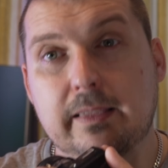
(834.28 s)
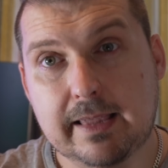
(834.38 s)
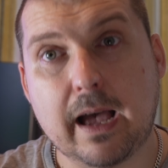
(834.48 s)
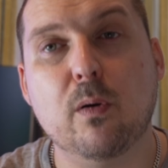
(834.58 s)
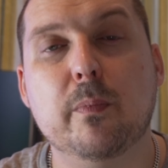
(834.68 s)

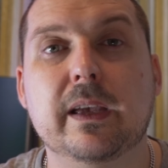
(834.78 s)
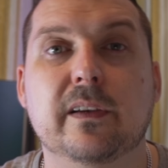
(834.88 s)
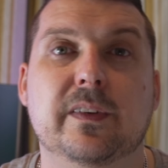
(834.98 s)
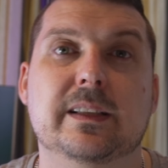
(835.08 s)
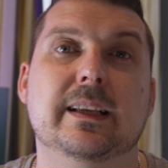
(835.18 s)
That will be it
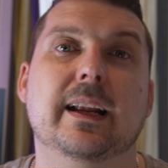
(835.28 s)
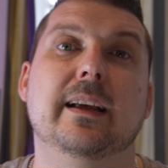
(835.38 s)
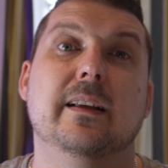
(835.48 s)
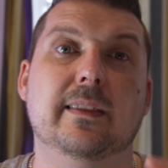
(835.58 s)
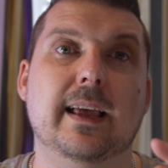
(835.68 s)
for
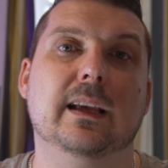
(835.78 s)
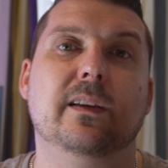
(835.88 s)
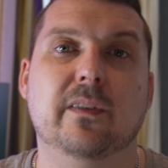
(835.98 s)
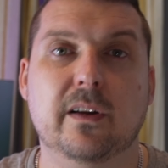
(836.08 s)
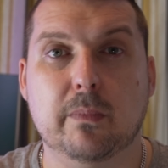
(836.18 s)
today. Thank you
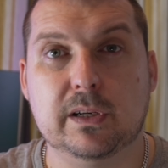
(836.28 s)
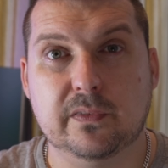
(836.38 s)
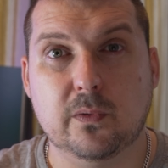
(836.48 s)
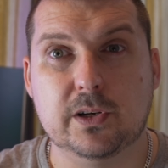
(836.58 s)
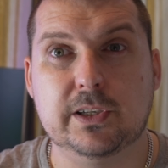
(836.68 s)
very much
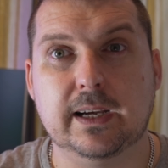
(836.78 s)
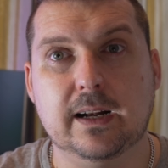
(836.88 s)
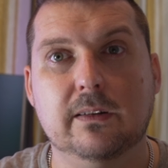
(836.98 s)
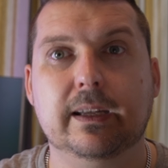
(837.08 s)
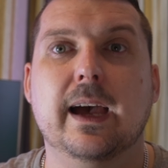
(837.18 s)
for watching, and
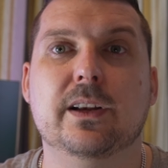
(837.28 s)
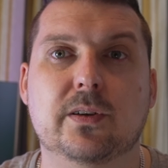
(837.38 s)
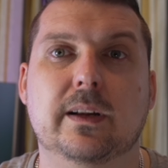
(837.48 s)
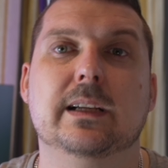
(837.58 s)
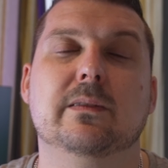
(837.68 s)
I'll catch
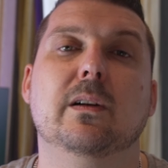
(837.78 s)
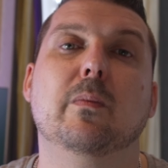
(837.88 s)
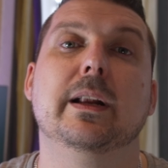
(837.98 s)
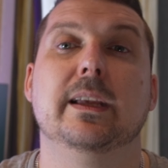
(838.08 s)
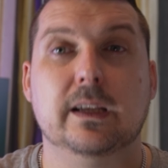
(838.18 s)
you next one,
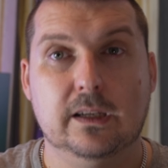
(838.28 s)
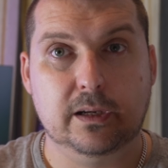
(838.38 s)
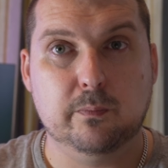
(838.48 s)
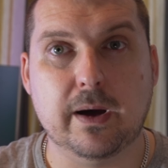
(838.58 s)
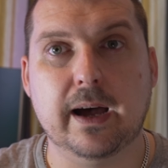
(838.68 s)
everybody.
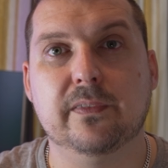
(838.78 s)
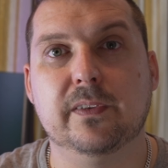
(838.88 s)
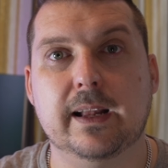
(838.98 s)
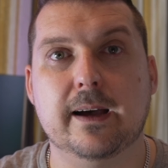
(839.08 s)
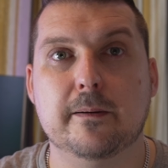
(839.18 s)
Goodbye for
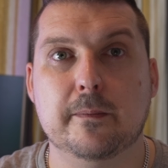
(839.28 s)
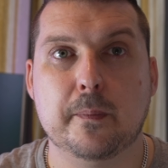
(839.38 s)
now.